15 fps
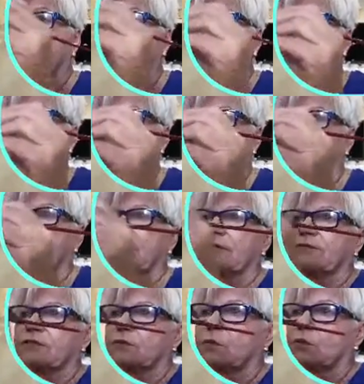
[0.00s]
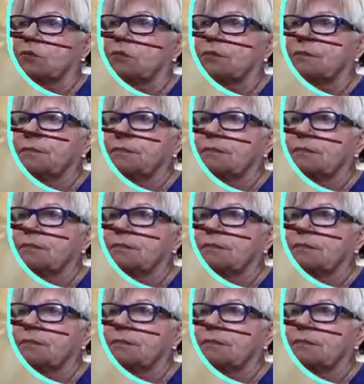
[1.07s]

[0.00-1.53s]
It's going to be giftable.